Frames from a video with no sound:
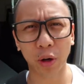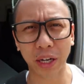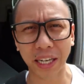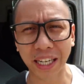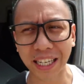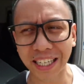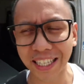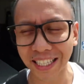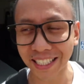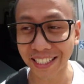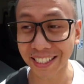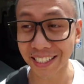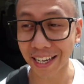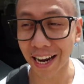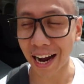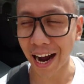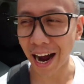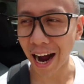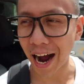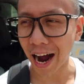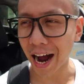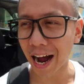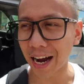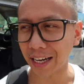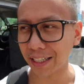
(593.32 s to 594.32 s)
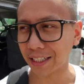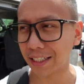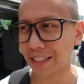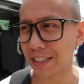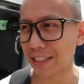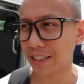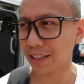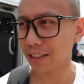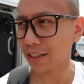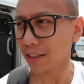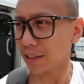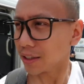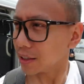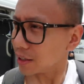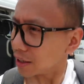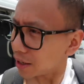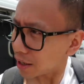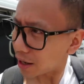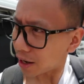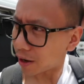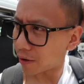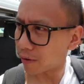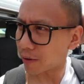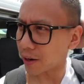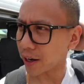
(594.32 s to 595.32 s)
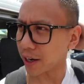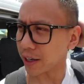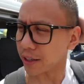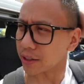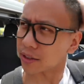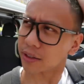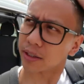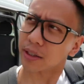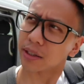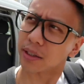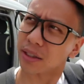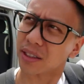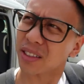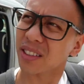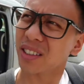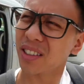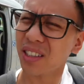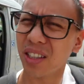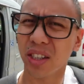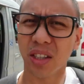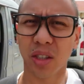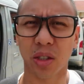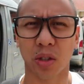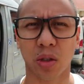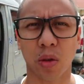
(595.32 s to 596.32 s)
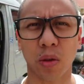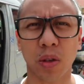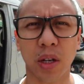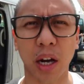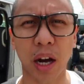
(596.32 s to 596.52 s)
It is hot. All right, So